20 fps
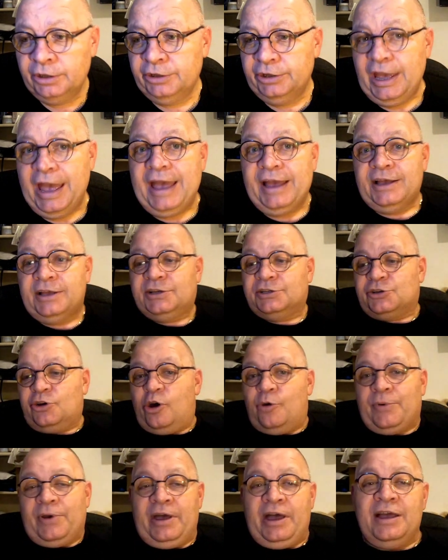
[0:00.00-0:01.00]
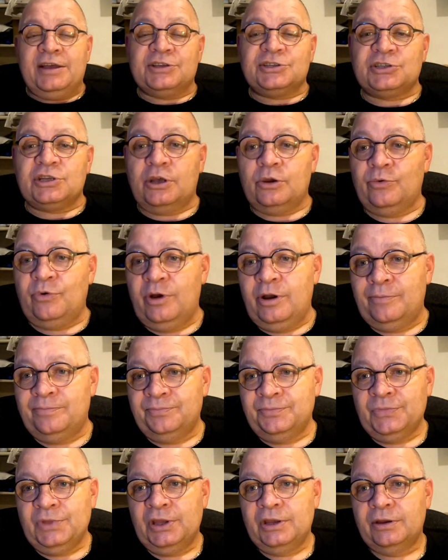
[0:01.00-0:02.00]
Yeah, sorry about that.
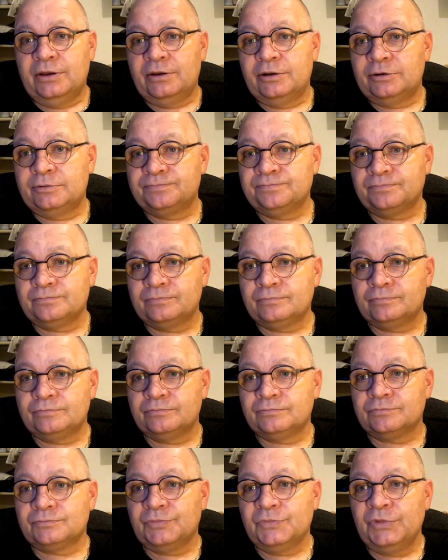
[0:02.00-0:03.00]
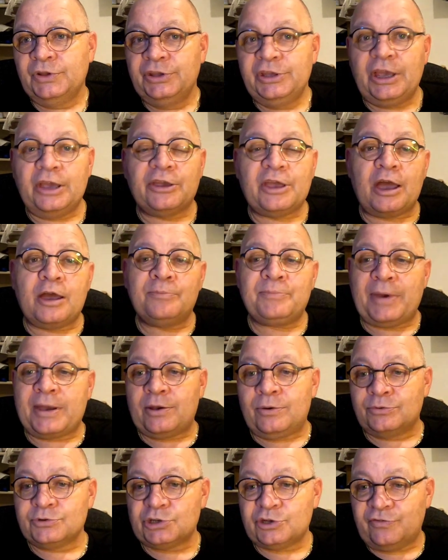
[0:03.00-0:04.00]
So yeah, going
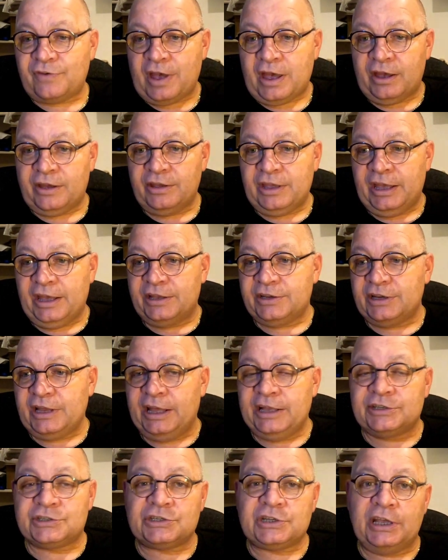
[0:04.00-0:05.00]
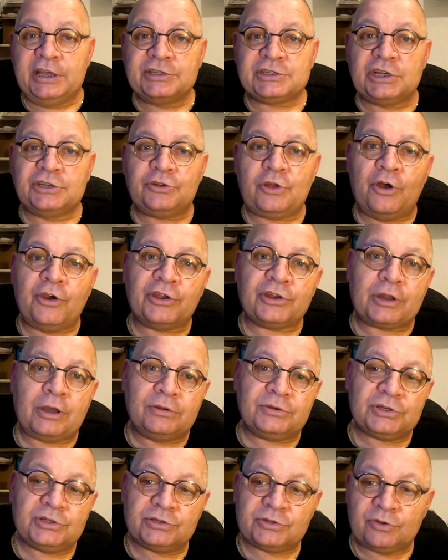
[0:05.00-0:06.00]
back onto that, it's a
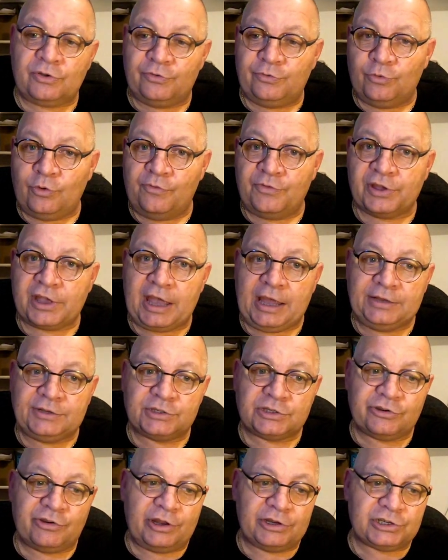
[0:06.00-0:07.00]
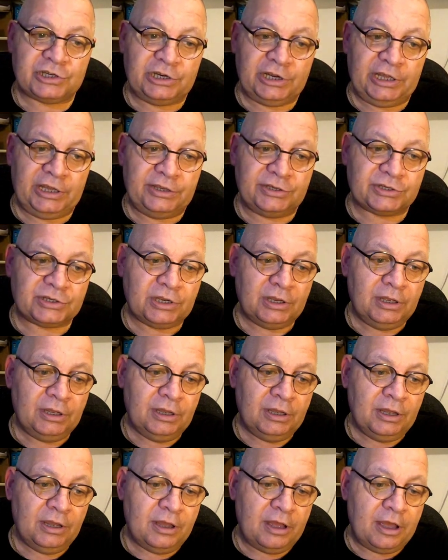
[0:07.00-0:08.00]
diagnosis of what the cancer actually is.
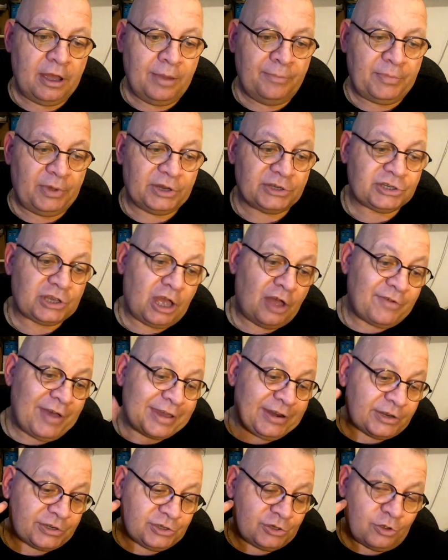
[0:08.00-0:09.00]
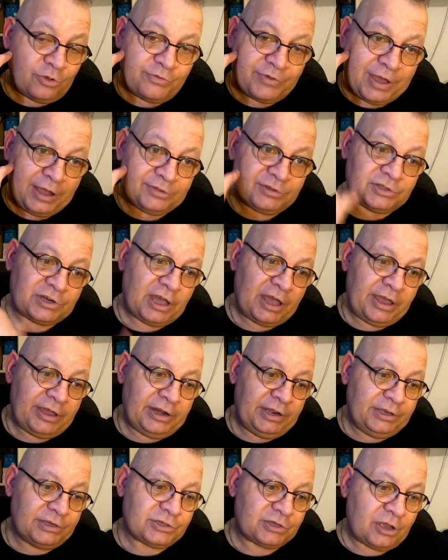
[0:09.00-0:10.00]
But I say I've had a tooth out today, and
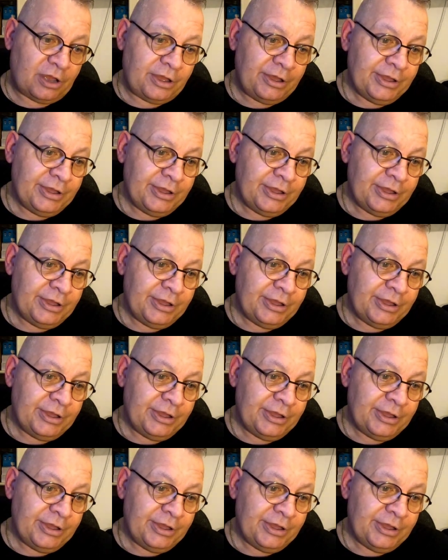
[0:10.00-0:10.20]
it's